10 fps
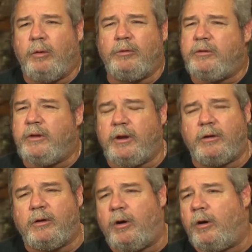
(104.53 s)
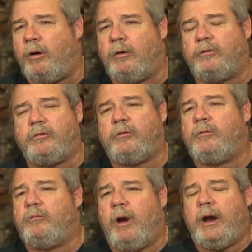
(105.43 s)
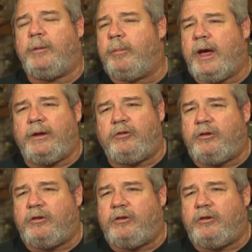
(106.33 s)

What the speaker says: I was stealing cars, writing bad